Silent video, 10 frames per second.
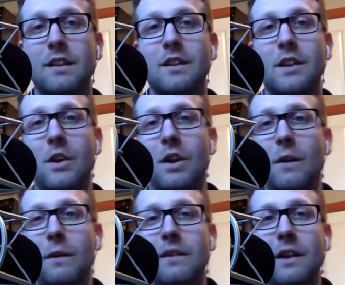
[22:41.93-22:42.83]
you know, I
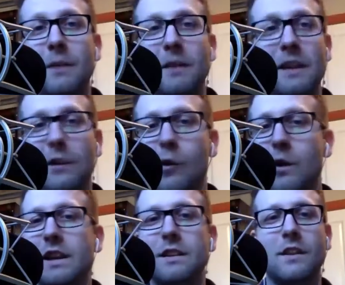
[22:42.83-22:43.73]
was um, kind of
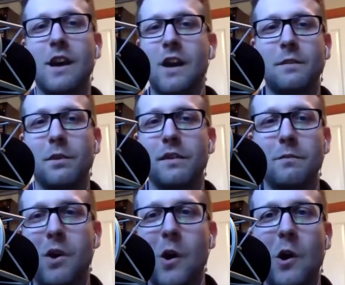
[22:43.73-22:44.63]
courting the Gospels
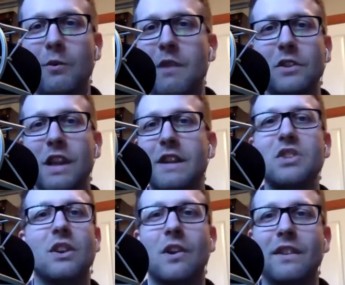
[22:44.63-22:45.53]
and Paul and
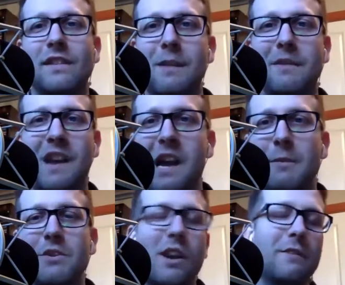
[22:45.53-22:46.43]
Revelation all at the same time
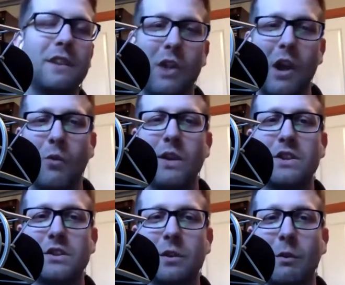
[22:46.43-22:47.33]
and trying to figure out
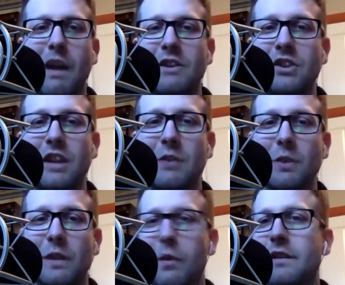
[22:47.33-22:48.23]
which direction I
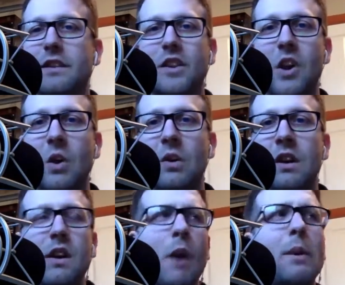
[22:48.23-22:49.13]
really wanted to go.
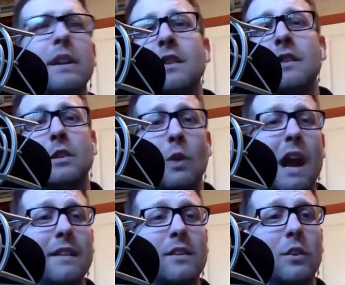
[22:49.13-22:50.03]
I went into the
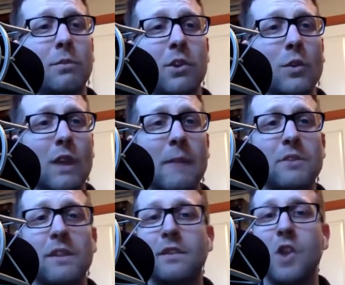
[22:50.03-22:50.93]
grad school program
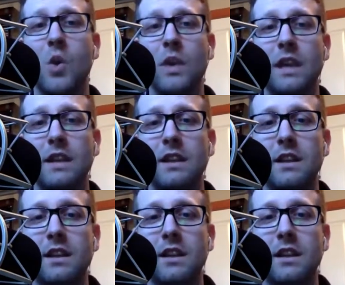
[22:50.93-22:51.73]
just knowing